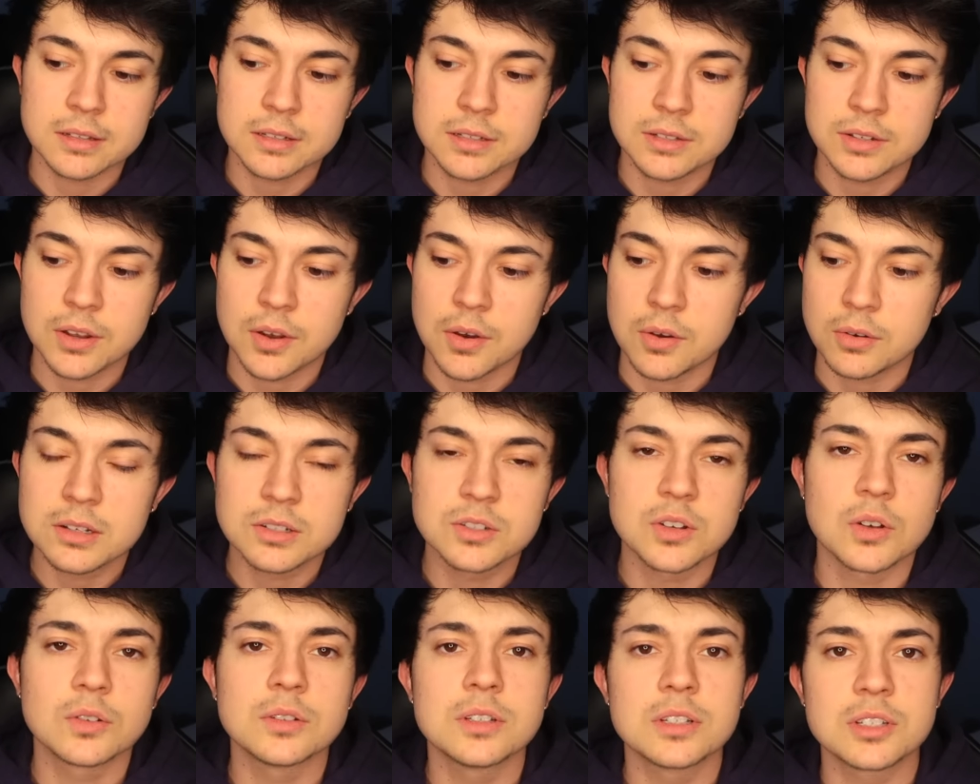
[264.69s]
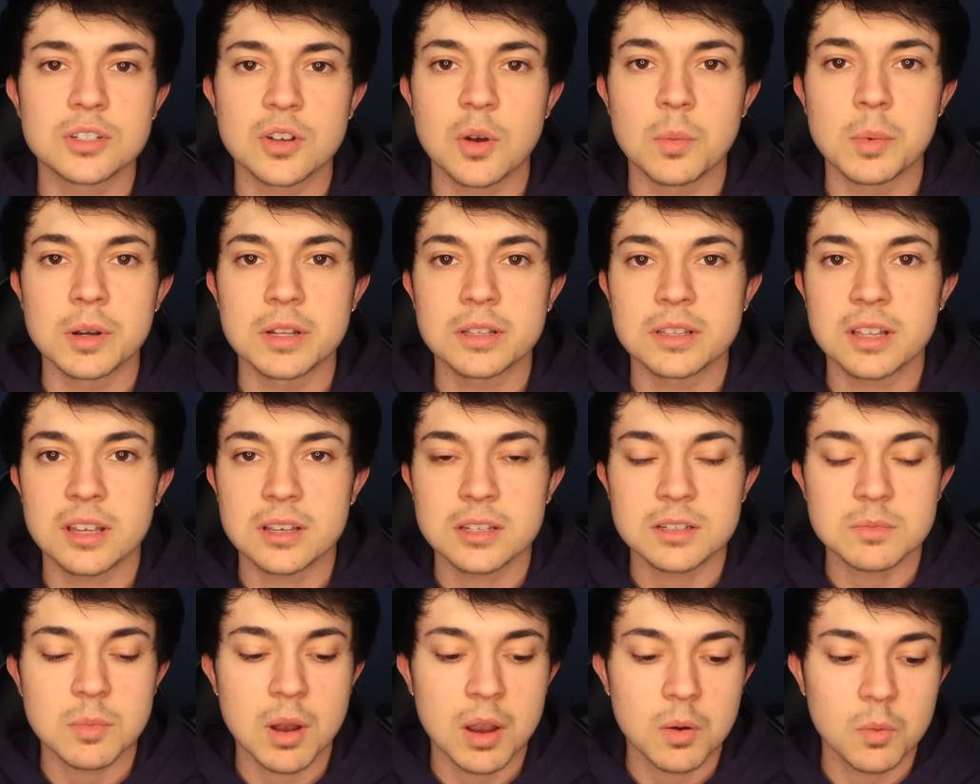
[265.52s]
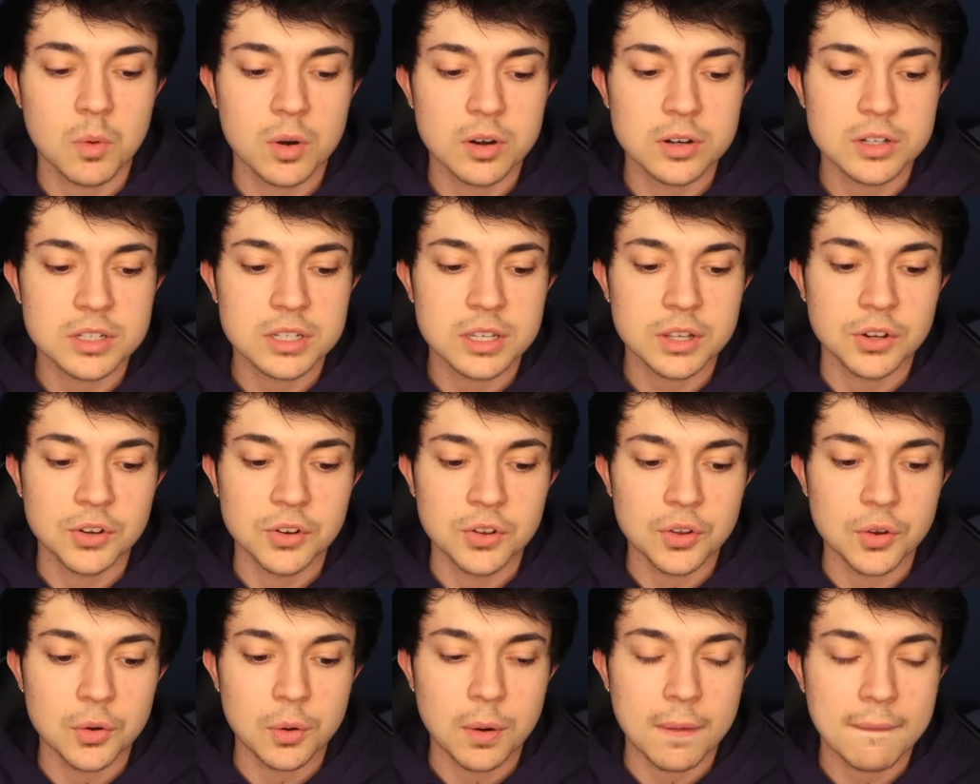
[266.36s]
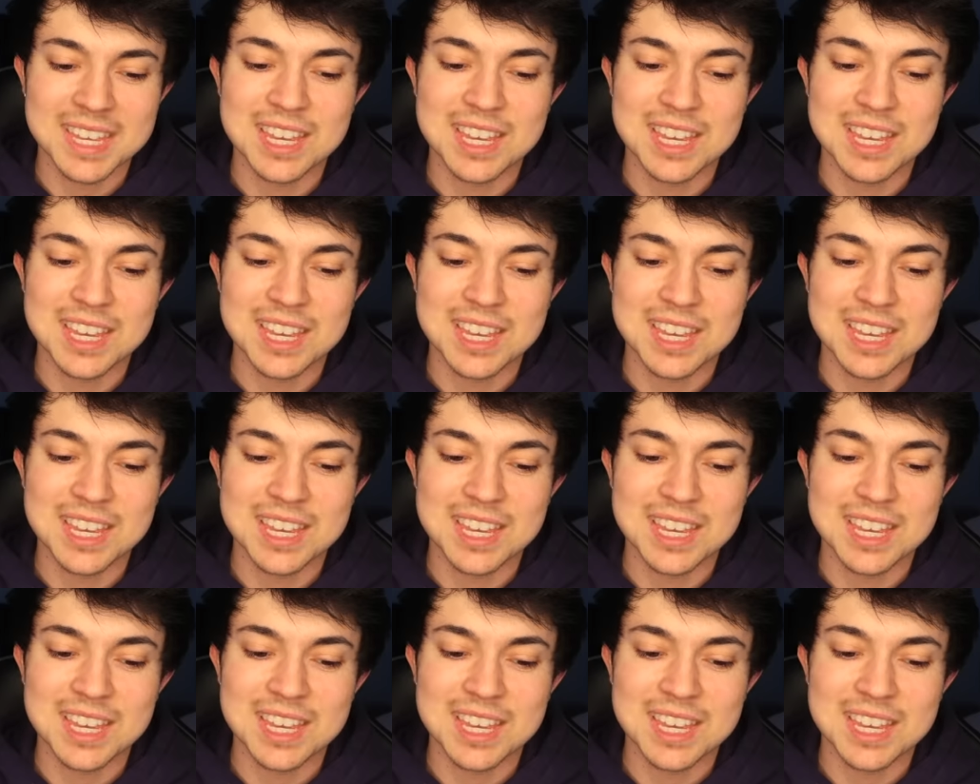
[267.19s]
So there's only so many things my words can do.